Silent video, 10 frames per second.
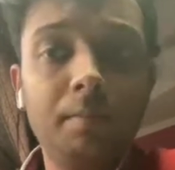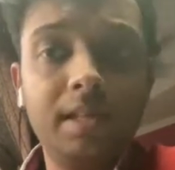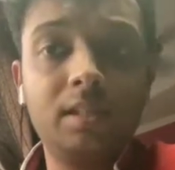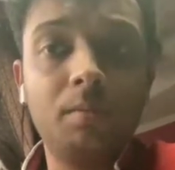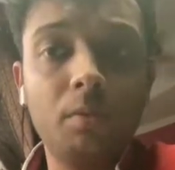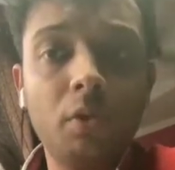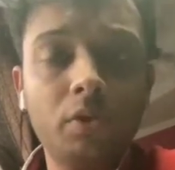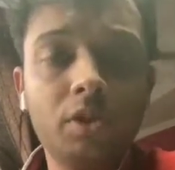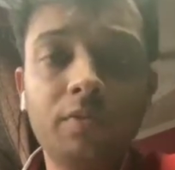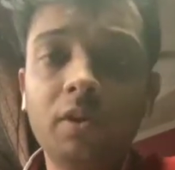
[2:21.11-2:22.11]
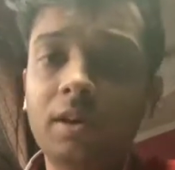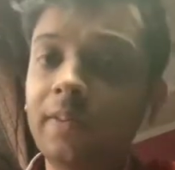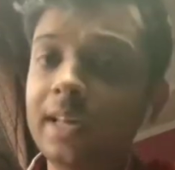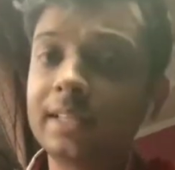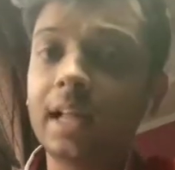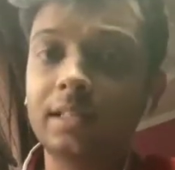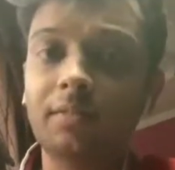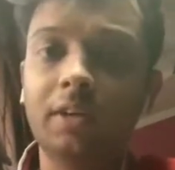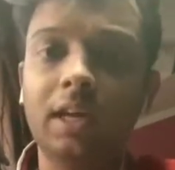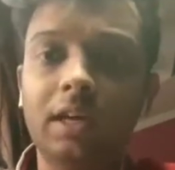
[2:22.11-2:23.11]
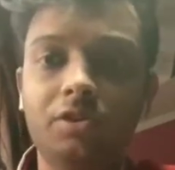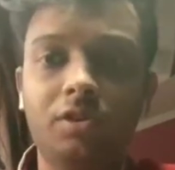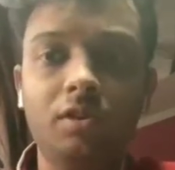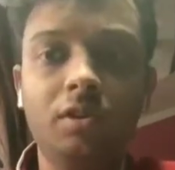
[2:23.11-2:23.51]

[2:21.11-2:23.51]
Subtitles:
based approach for device classification.